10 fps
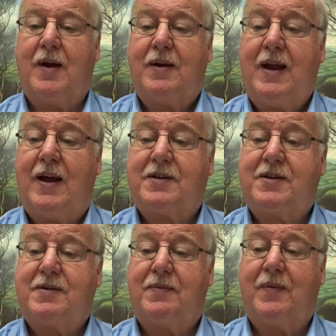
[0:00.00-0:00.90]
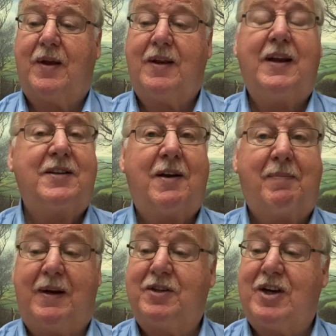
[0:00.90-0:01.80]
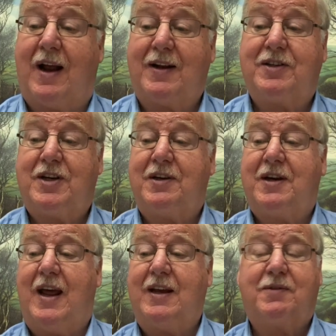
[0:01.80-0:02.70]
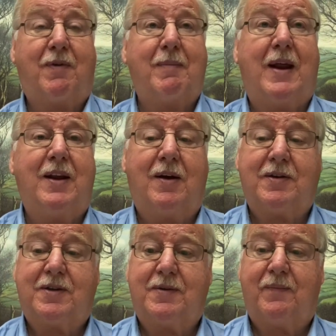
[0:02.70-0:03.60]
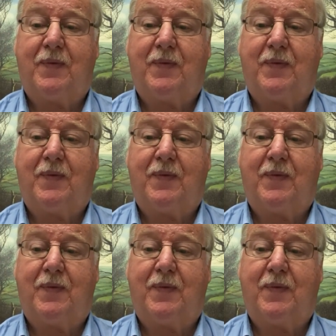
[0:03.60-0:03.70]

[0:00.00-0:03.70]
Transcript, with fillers: Yes, these have been challenging days for many of us.